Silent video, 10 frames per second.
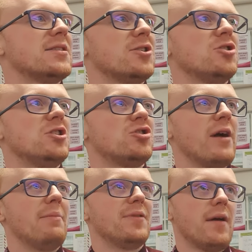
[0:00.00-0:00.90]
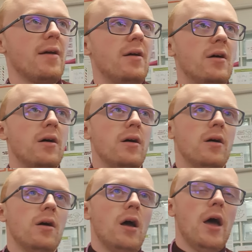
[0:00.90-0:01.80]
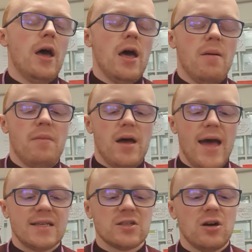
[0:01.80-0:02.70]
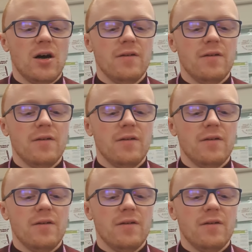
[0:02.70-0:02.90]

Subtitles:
So she trapped Eska